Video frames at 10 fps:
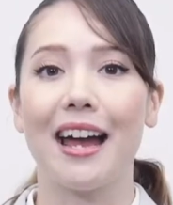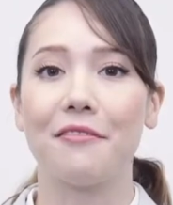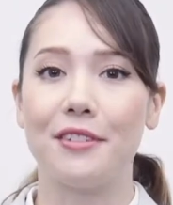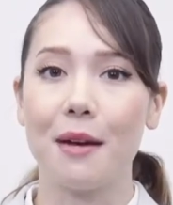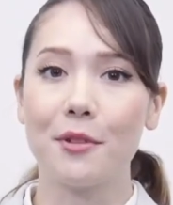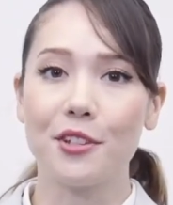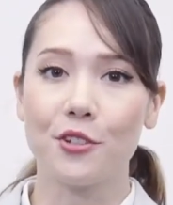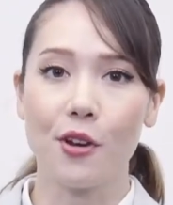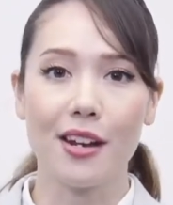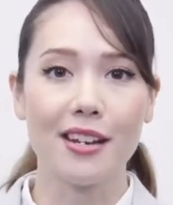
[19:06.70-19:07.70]
have
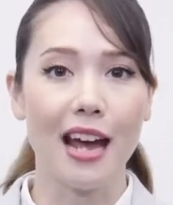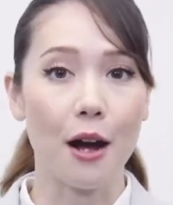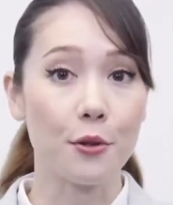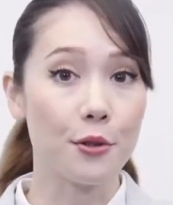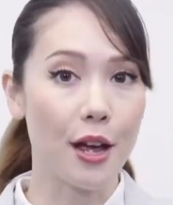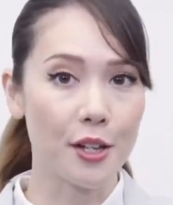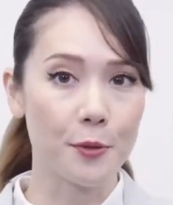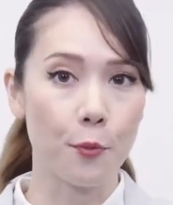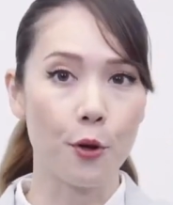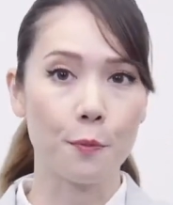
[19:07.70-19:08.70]
demonstrated how to
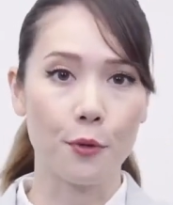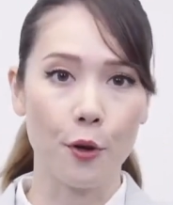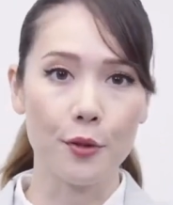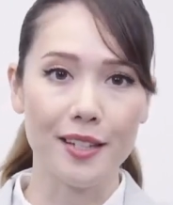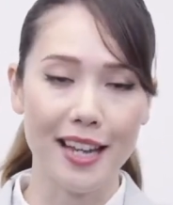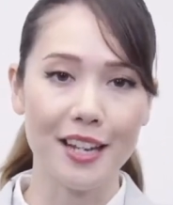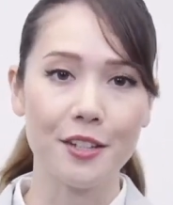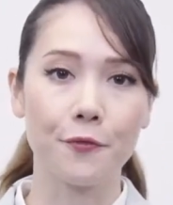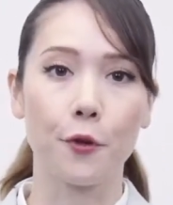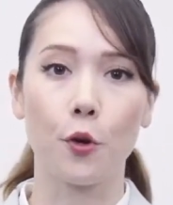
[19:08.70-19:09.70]
export Pro
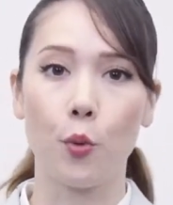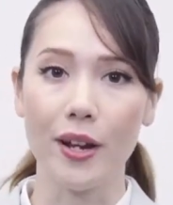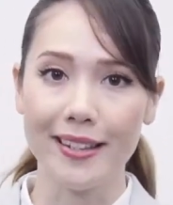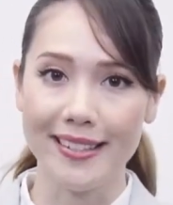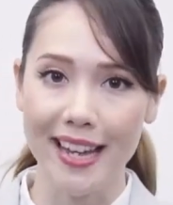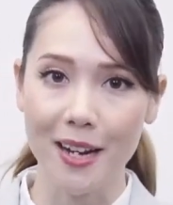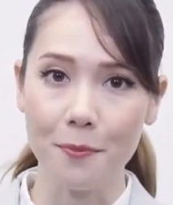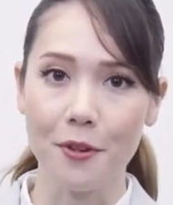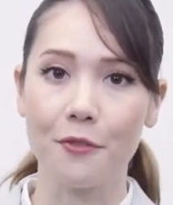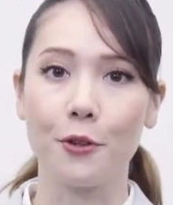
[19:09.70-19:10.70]
Settings for quick setup
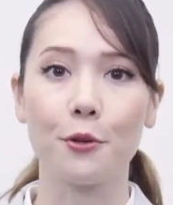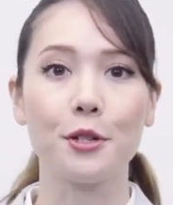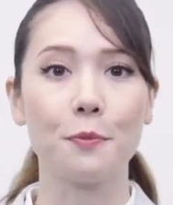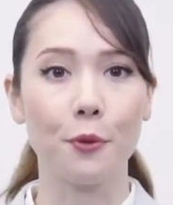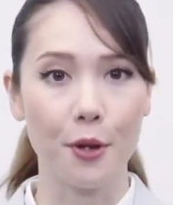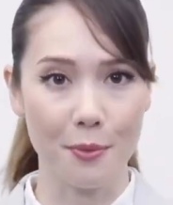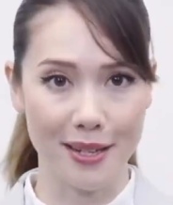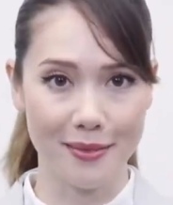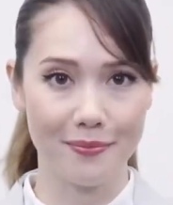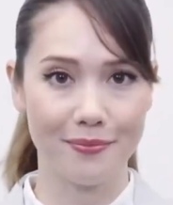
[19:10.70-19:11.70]
of your
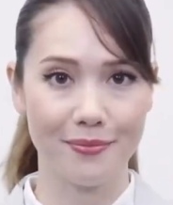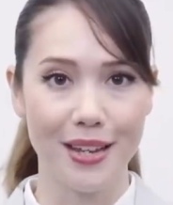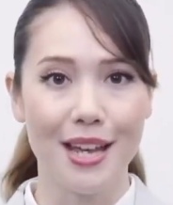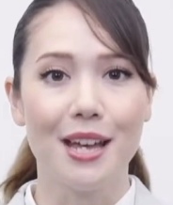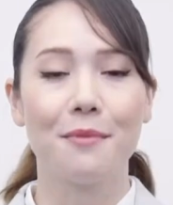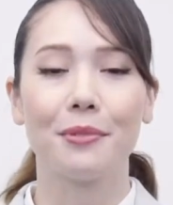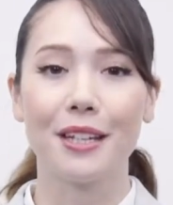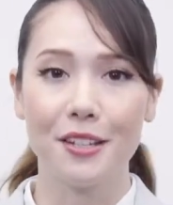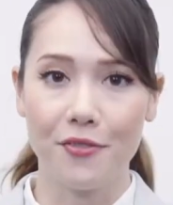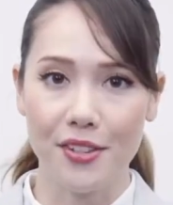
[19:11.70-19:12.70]
deployment.
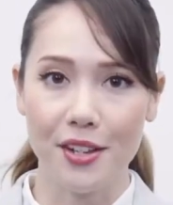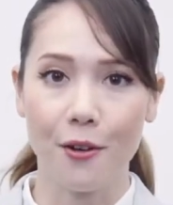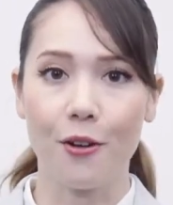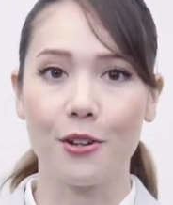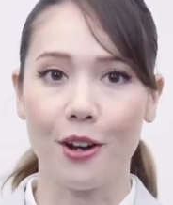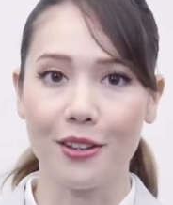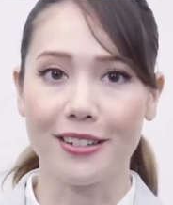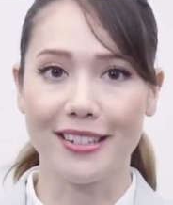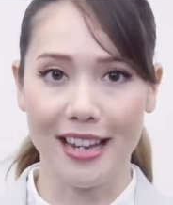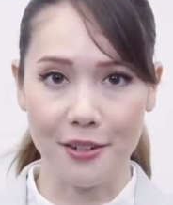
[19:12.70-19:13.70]
Please visit our
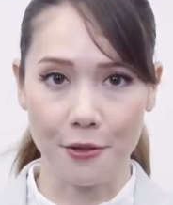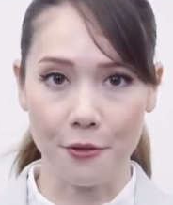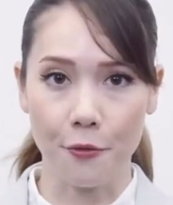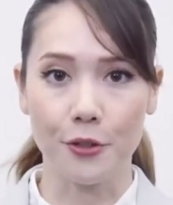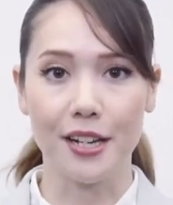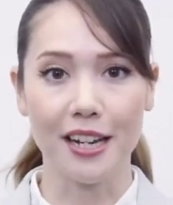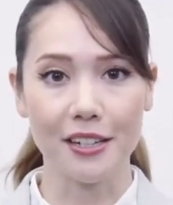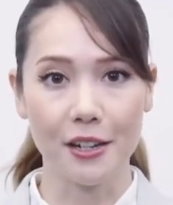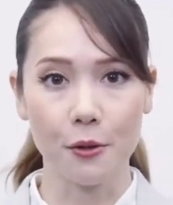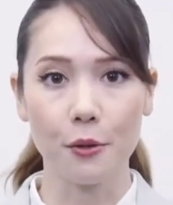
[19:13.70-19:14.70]
Knowledge Center for
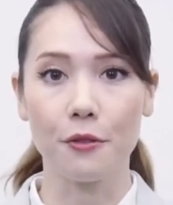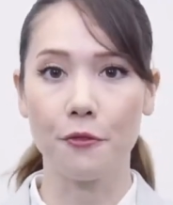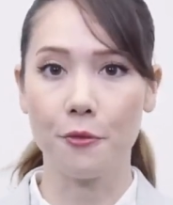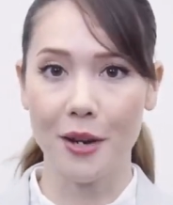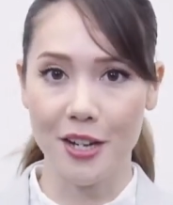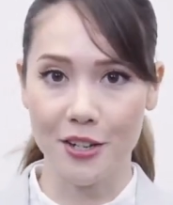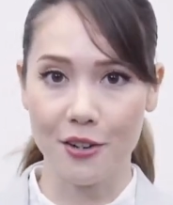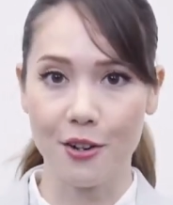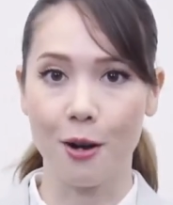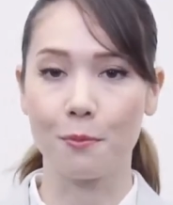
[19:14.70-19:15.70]
technical
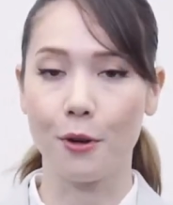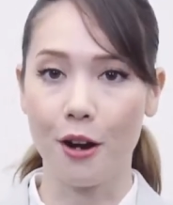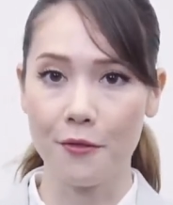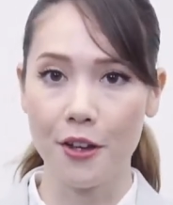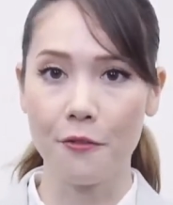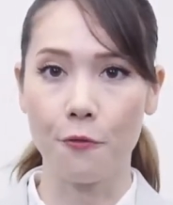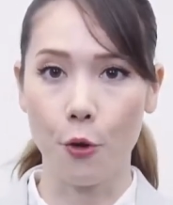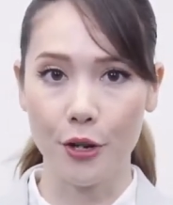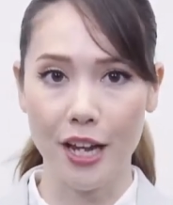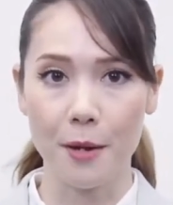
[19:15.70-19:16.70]
information on Bravia
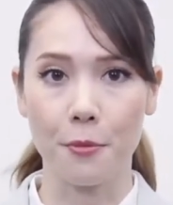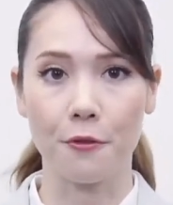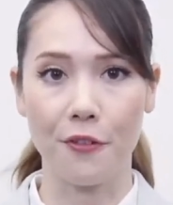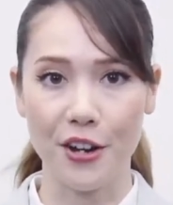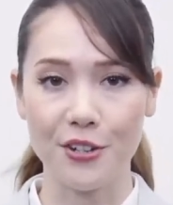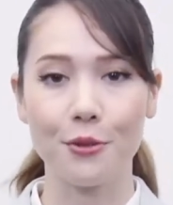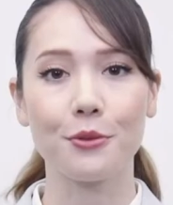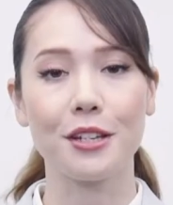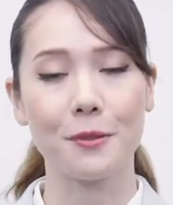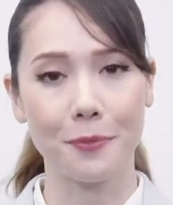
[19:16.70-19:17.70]
4K professional
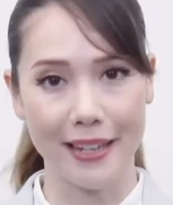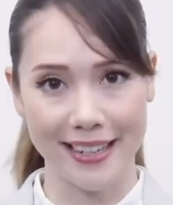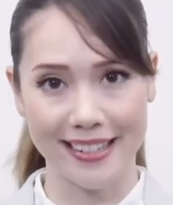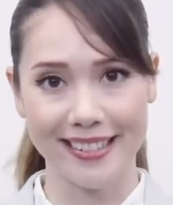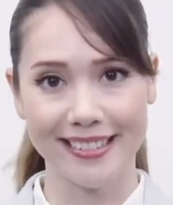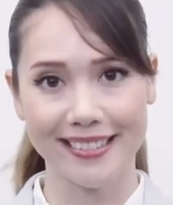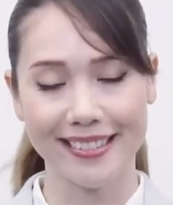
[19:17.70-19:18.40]
displays.